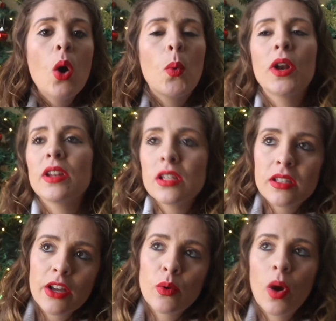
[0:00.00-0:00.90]
what it is
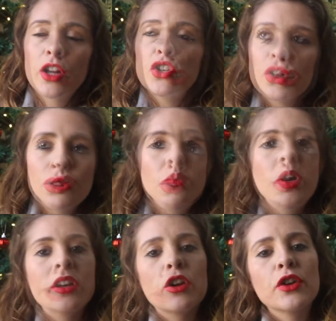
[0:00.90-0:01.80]
that you want to do,
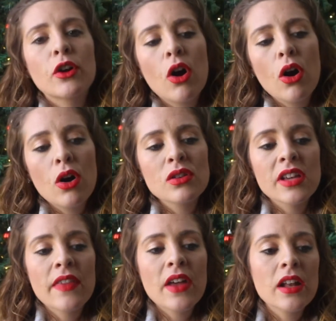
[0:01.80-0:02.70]
what are your goals,
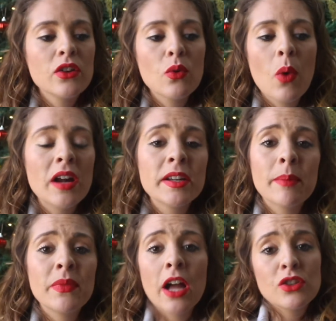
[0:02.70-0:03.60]
and then you wind
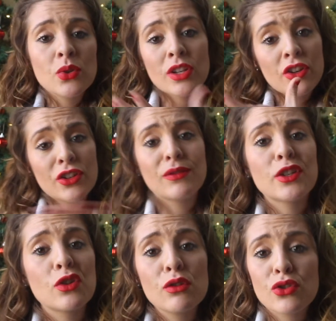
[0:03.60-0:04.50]
up not doing your
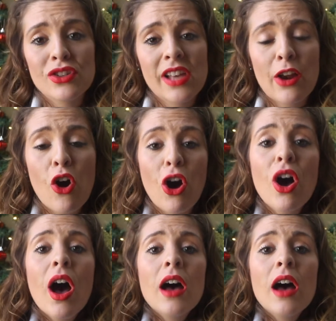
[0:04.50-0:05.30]
resolutions at all.